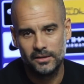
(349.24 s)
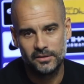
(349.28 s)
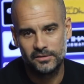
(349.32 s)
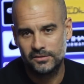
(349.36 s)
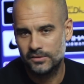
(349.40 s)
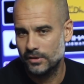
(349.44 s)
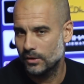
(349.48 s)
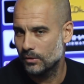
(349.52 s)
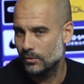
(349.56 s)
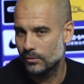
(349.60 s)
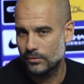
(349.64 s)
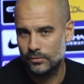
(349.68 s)

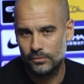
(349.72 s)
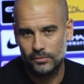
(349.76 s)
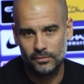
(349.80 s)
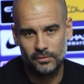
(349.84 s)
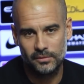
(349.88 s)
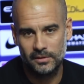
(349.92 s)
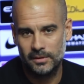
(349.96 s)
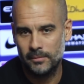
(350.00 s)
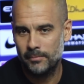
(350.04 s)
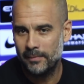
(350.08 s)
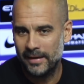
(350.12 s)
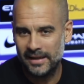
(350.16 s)
So
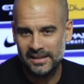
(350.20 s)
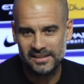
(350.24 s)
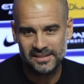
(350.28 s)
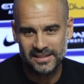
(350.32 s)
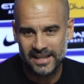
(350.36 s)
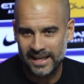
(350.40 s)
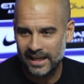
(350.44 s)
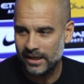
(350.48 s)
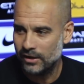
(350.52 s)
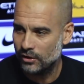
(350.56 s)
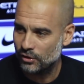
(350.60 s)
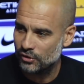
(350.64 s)
the manager
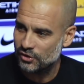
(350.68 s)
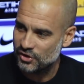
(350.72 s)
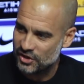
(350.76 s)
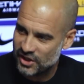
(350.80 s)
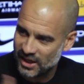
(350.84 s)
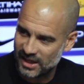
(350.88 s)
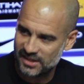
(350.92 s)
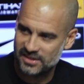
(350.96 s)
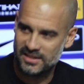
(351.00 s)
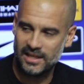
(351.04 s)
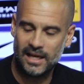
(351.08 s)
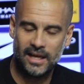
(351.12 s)
cannot
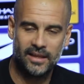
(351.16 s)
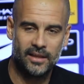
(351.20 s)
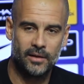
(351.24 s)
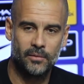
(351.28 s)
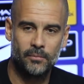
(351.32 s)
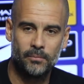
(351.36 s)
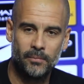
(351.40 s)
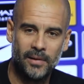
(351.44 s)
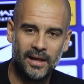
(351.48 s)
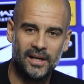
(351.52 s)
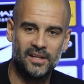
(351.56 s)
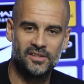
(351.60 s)
judge the other
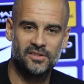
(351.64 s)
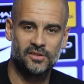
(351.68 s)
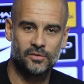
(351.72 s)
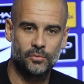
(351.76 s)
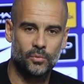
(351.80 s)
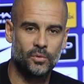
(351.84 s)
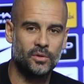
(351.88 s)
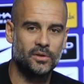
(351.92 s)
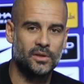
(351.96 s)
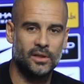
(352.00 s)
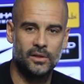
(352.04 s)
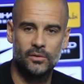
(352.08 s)
managers
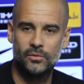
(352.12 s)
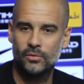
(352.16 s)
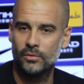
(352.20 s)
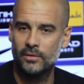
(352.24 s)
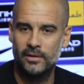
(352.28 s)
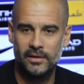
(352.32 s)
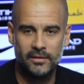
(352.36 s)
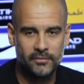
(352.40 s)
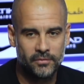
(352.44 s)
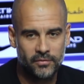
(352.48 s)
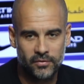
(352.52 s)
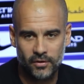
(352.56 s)
what they do.
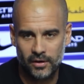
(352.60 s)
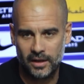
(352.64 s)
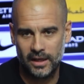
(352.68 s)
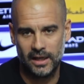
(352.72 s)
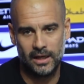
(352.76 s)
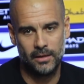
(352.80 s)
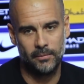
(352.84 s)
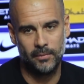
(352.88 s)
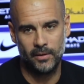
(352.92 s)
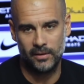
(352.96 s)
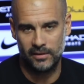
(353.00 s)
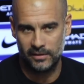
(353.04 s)
Forget
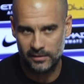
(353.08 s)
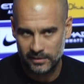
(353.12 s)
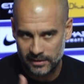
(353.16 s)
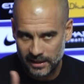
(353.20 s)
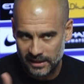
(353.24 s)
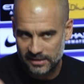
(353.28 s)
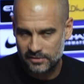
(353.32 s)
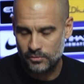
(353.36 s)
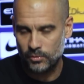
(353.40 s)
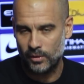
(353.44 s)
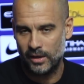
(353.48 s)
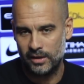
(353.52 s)
about it.
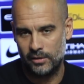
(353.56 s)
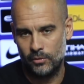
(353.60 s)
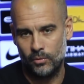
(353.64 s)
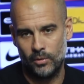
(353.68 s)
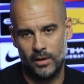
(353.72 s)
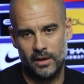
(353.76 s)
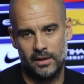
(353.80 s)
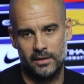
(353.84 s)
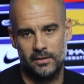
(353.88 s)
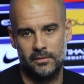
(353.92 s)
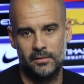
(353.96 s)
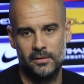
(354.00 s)
That's why you
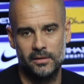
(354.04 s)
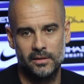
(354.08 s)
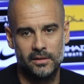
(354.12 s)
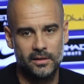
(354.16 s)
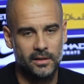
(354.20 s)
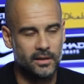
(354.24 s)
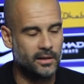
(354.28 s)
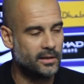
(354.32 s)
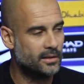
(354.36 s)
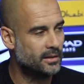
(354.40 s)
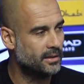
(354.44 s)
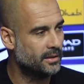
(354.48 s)
are
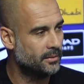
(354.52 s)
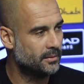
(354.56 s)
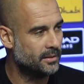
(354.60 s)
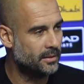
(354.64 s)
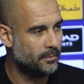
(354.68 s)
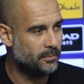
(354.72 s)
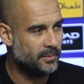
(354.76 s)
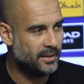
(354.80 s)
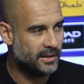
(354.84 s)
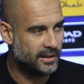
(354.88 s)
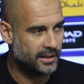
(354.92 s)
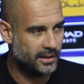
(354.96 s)
the
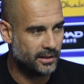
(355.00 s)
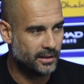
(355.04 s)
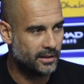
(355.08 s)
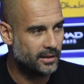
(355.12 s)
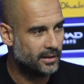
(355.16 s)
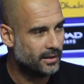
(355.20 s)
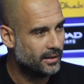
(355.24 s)
media.